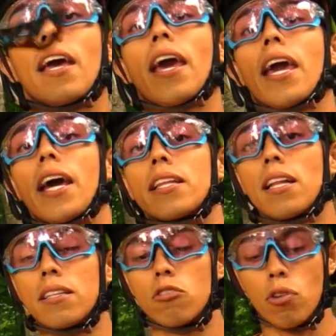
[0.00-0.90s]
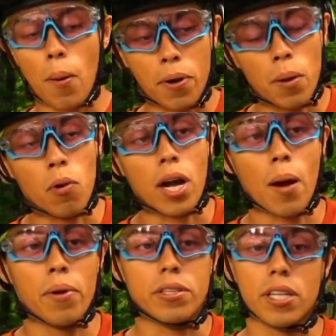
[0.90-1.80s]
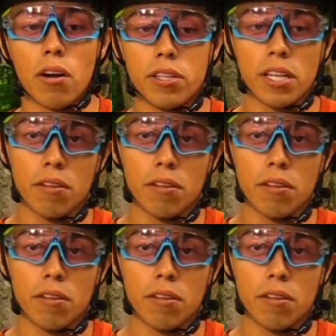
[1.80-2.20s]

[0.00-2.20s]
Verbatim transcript: and drop a couple comments down at the end